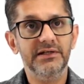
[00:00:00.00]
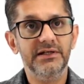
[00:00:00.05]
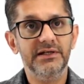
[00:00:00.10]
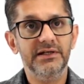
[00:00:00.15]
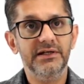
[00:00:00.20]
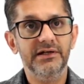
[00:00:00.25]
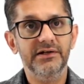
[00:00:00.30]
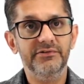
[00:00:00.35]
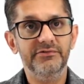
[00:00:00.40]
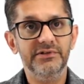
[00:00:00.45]

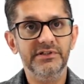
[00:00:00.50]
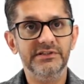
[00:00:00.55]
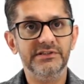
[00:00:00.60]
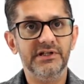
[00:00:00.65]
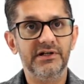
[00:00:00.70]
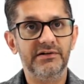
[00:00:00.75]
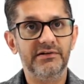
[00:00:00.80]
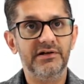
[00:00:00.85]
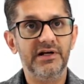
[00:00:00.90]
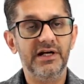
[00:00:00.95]
a visa
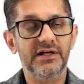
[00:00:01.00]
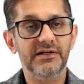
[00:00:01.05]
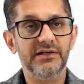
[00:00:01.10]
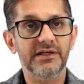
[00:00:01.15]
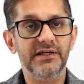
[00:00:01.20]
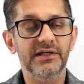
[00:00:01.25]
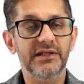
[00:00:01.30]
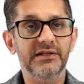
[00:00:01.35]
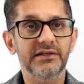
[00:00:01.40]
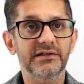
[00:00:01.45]
grant
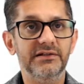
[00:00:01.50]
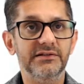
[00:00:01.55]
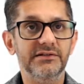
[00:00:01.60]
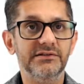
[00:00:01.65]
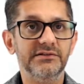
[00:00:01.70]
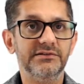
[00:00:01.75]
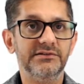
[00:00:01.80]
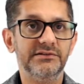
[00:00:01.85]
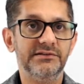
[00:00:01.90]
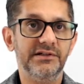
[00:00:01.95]
in a
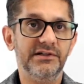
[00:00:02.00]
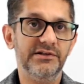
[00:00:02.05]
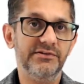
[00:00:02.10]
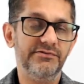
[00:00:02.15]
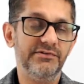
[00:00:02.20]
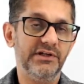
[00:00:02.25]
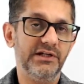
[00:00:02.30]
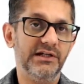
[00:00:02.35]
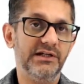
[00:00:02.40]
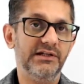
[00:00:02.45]

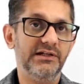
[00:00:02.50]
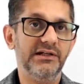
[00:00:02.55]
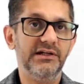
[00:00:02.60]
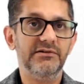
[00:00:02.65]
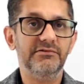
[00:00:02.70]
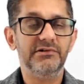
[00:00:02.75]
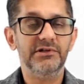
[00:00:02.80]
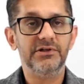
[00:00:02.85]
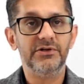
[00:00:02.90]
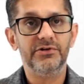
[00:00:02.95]
certificate
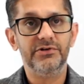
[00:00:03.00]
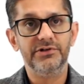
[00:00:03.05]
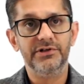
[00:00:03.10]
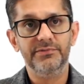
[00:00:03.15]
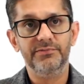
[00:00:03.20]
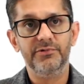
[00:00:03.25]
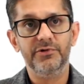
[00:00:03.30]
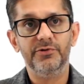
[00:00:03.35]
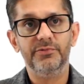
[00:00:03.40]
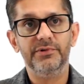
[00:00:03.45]
level or a
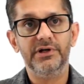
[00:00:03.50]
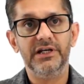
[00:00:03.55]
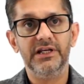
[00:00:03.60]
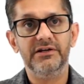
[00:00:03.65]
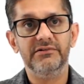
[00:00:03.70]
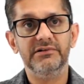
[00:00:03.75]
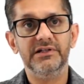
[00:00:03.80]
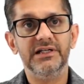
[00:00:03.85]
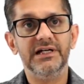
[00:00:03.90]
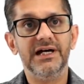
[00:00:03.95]
diploma level